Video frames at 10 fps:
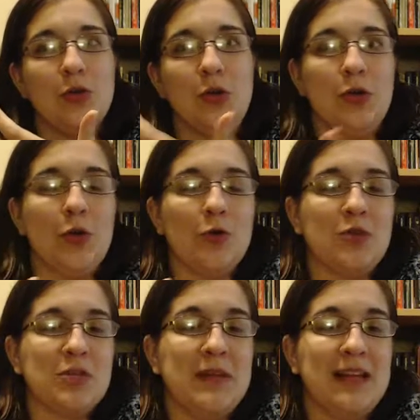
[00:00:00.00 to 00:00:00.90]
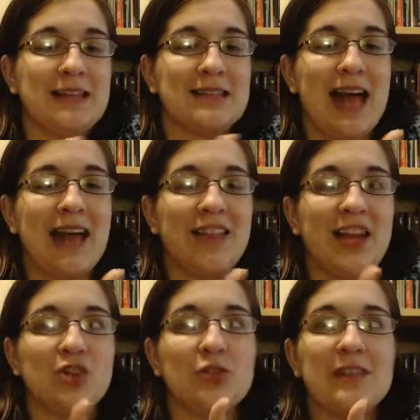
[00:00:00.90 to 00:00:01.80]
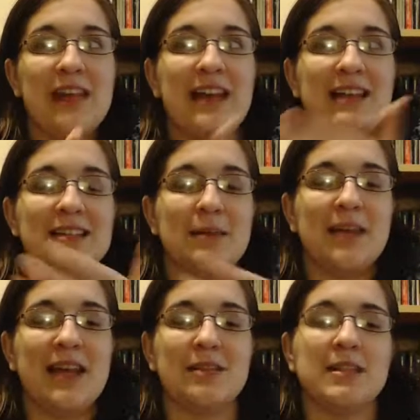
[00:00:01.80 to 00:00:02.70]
you're just being silent, and you're letting somebody else